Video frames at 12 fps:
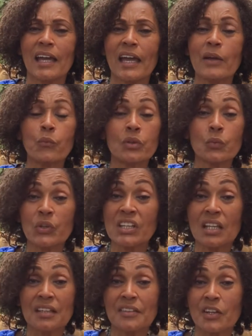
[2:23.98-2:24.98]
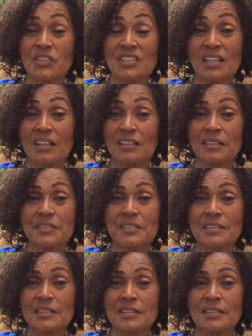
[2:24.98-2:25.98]
And when we love
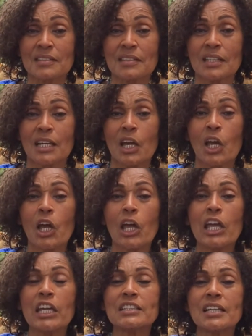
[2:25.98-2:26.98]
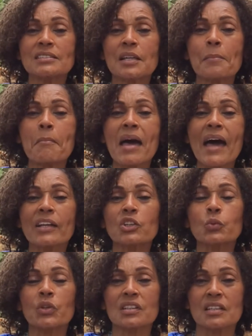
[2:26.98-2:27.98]
ourselves, it doesn't matter
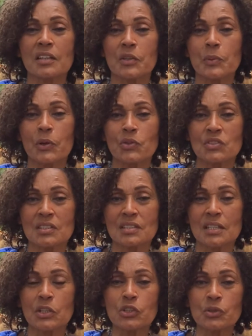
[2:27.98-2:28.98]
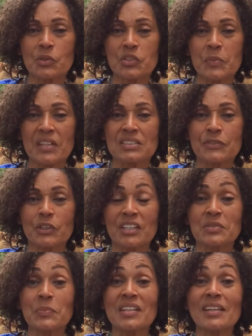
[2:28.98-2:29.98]
whether the other person is going to do what's best for
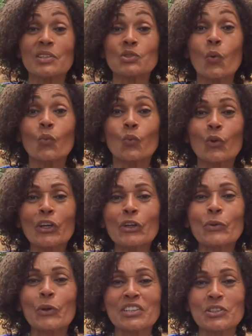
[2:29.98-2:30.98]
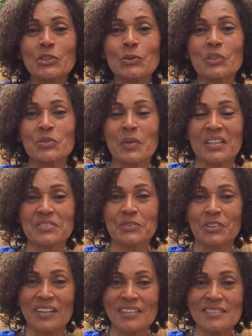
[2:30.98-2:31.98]
us, because we're going to do what's best
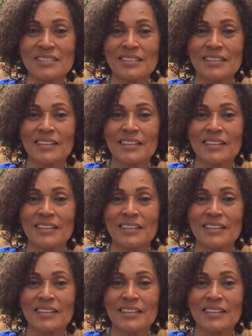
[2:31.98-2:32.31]
for us.